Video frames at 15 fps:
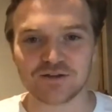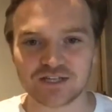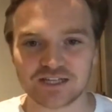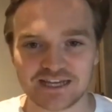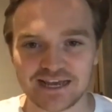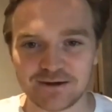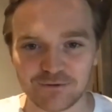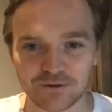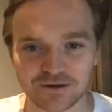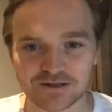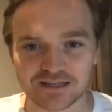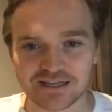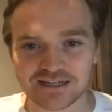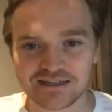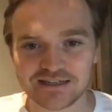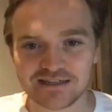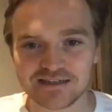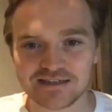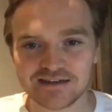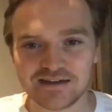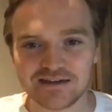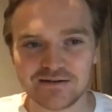scale those things,
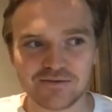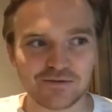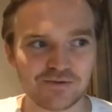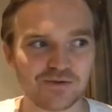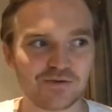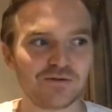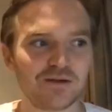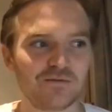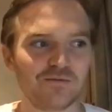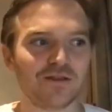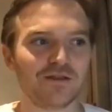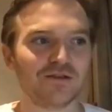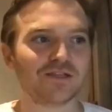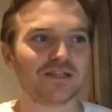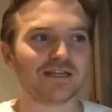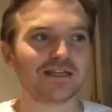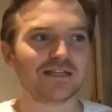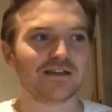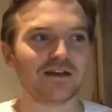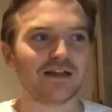maybe talk about what those things are.